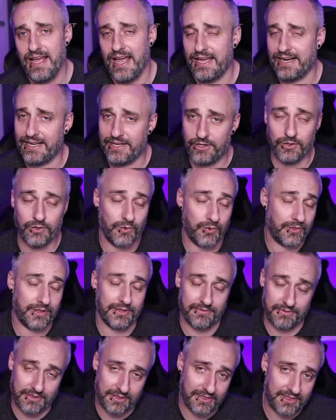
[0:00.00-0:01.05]
And I know
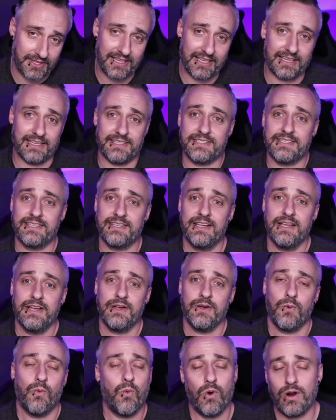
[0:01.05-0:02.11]
that the thing is,
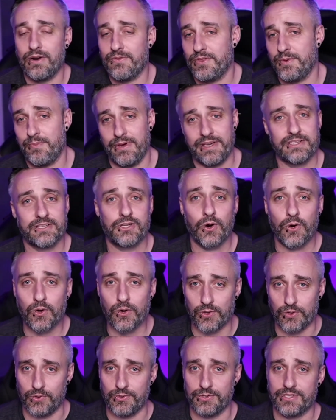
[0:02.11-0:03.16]
one of the biggest
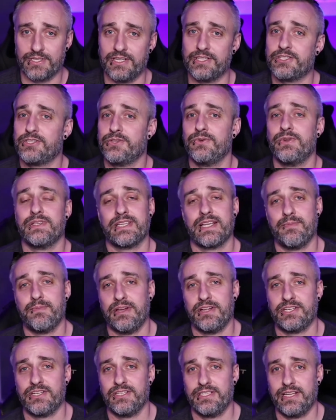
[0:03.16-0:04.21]
hurdles, as soon as I
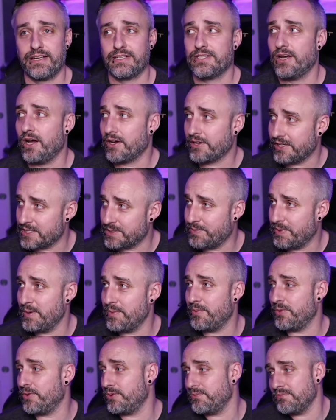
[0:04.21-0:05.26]
mention TikTok, is
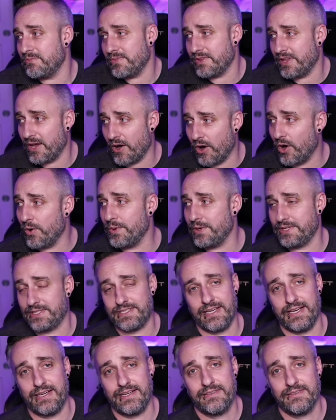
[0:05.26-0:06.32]
people, they always
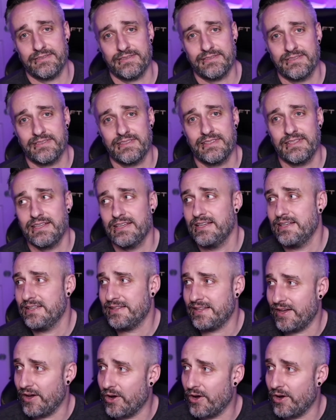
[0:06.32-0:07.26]
say, I